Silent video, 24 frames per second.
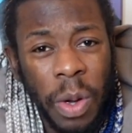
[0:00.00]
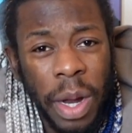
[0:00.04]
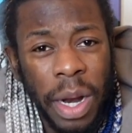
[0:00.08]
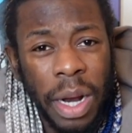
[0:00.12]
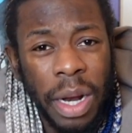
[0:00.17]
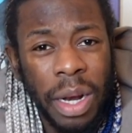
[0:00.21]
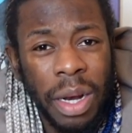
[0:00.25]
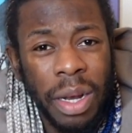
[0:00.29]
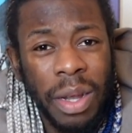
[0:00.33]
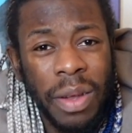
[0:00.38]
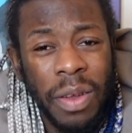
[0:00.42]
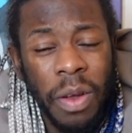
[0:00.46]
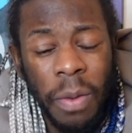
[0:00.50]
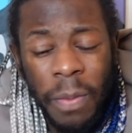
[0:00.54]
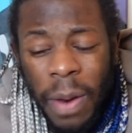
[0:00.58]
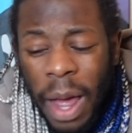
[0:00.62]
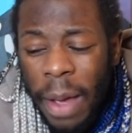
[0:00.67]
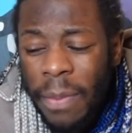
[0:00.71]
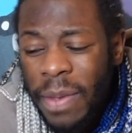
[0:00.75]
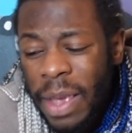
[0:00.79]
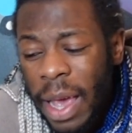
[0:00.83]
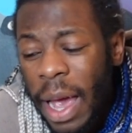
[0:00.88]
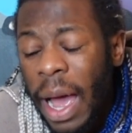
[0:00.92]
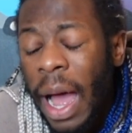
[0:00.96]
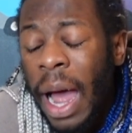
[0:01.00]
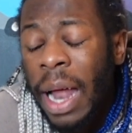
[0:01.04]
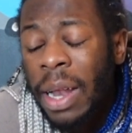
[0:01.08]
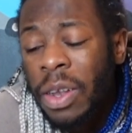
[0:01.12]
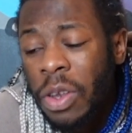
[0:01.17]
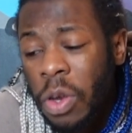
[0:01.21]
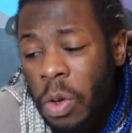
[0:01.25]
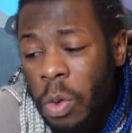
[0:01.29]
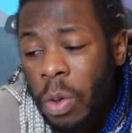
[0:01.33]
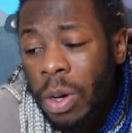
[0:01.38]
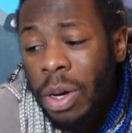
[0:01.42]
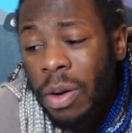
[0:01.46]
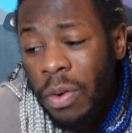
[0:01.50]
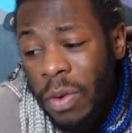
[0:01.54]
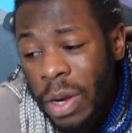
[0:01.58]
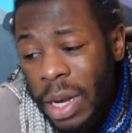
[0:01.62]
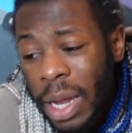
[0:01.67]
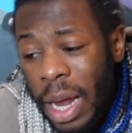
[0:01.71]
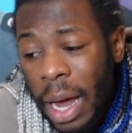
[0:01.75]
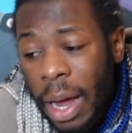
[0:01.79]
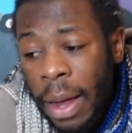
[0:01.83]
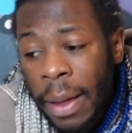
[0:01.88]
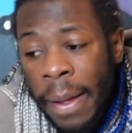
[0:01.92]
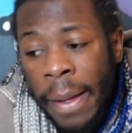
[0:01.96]
And sometimes, yeah, I do agree
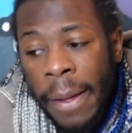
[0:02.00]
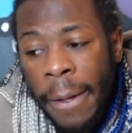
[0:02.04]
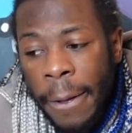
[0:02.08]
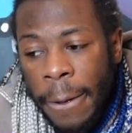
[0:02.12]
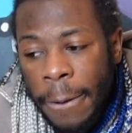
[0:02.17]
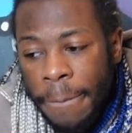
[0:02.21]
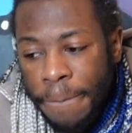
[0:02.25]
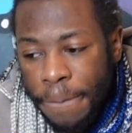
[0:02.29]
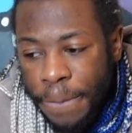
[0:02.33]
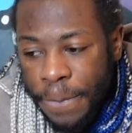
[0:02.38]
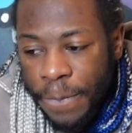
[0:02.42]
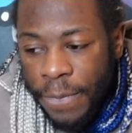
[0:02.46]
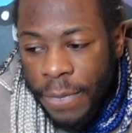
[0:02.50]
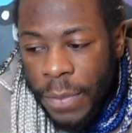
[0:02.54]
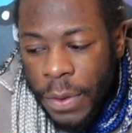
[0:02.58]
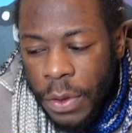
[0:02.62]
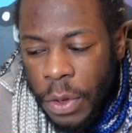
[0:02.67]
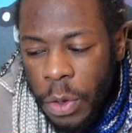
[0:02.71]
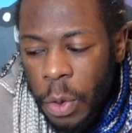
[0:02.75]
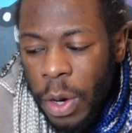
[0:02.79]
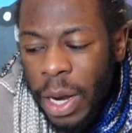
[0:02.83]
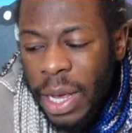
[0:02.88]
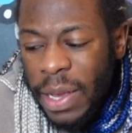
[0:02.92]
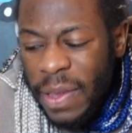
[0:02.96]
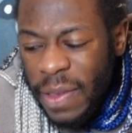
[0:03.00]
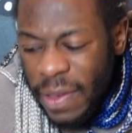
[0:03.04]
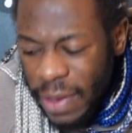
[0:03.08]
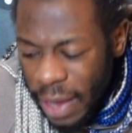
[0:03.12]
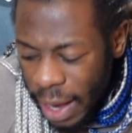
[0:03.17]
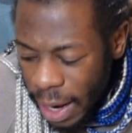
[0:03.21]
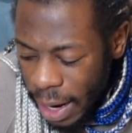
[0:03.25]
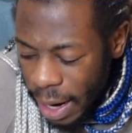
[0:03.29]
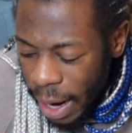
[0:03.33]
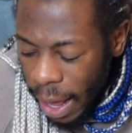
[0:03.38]
that to an extent,